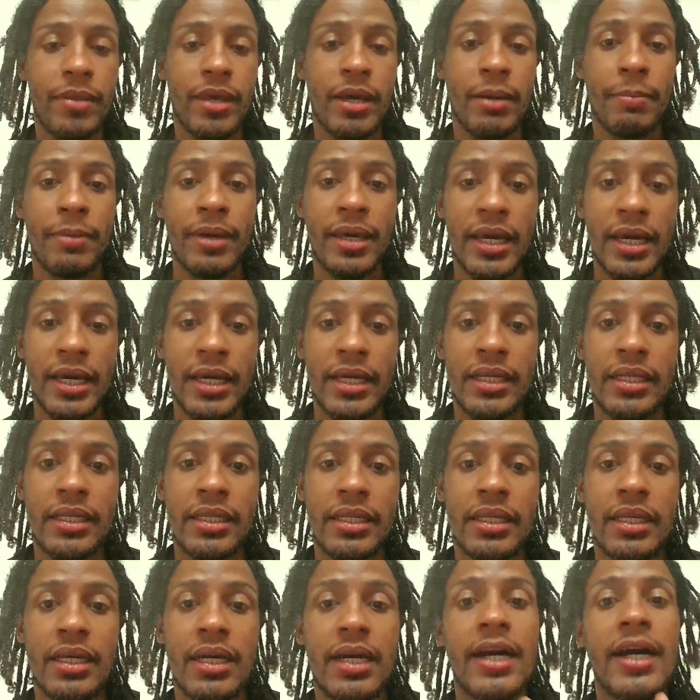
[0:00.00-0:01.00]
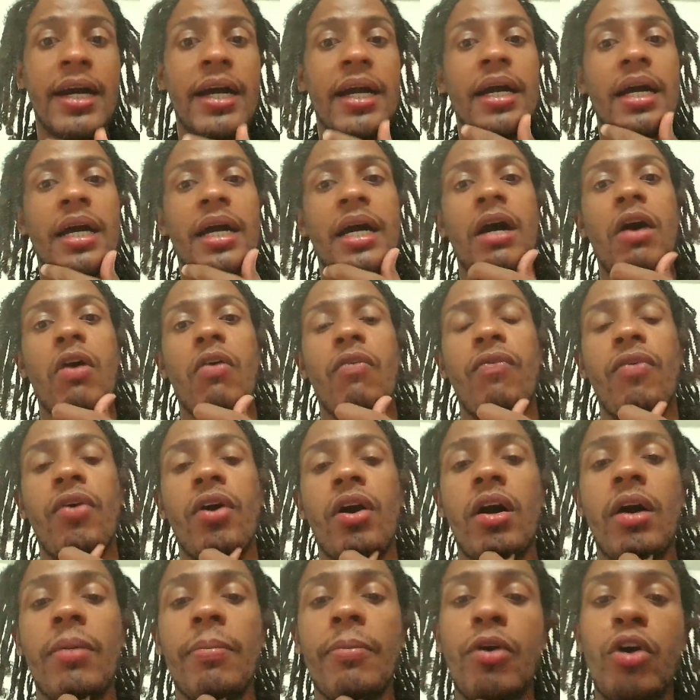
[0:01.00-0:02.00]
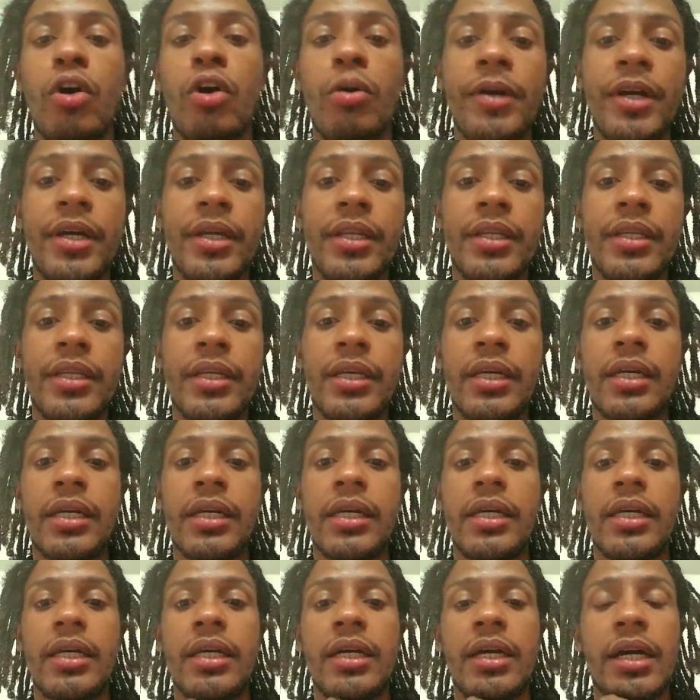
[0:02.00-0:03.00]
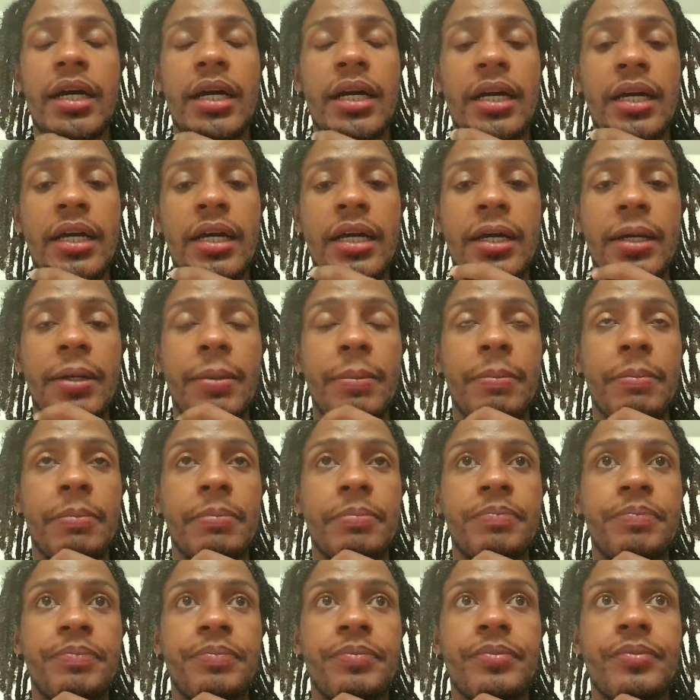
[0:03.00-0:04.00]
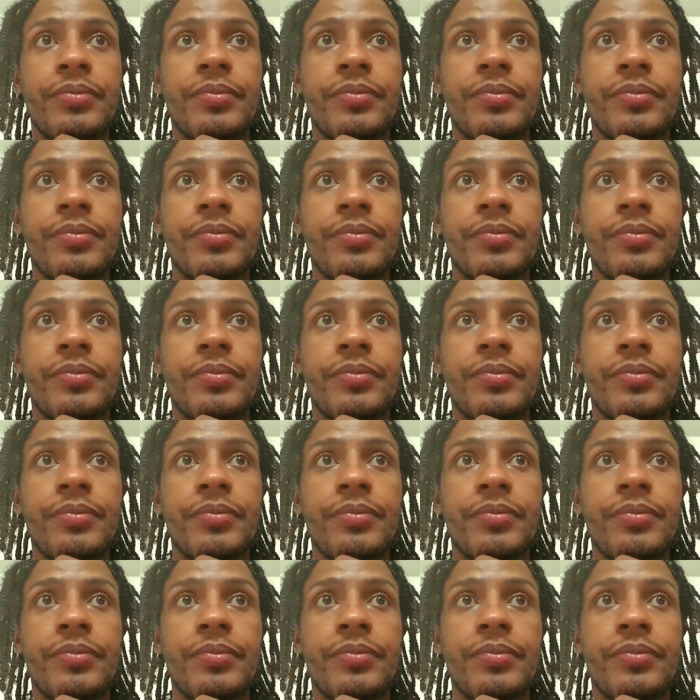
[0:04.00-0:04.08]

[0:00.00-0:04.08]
I'm getting, how far I'm coming, um,